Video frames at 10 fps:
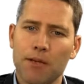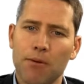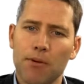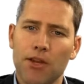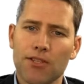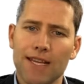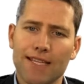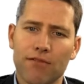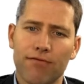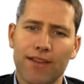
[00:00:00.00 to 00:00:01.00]
but because it
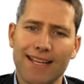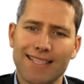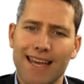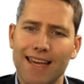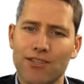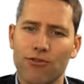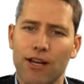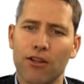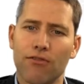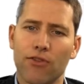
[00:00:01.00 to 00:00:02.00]
has a flat tax
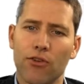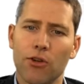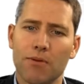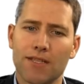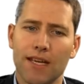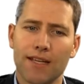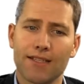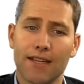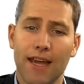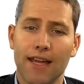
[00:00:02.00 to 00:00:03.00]
rate of
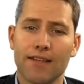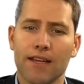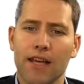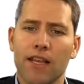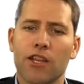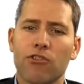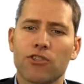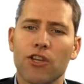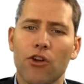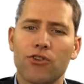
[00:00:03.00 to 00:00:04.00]
30% and there is
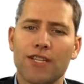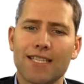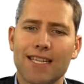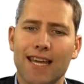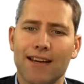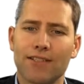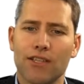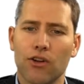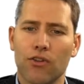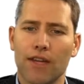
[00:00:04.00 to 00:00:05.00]
no
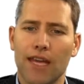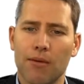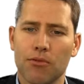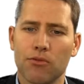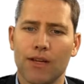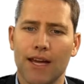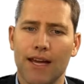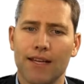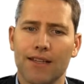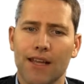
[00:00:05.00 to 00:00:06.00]
discounting on the capital
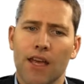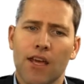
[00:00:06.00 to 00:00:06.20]
gain,